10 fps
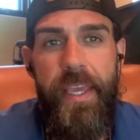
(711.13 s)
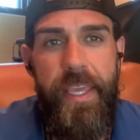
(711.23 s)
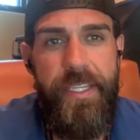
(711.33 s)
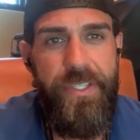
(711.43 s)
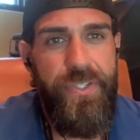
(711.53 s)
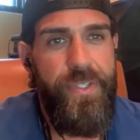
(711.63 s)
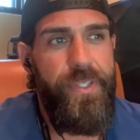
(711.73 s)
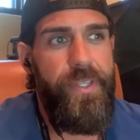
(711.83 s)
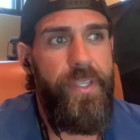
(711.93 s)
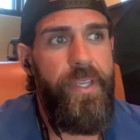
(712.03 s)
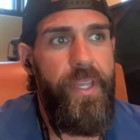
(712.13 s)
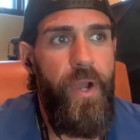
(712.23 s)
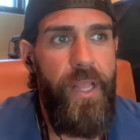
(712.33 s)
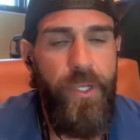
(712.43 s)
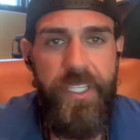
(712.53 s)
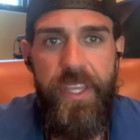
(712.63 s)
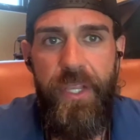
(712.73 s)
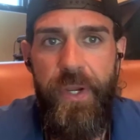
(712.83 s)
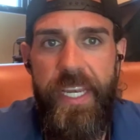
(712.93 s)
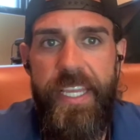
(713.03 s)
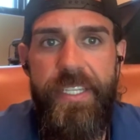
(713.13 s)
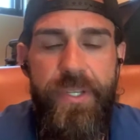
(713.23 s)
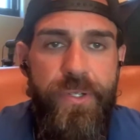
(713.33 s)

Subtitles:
It's, I looked at the ingredients.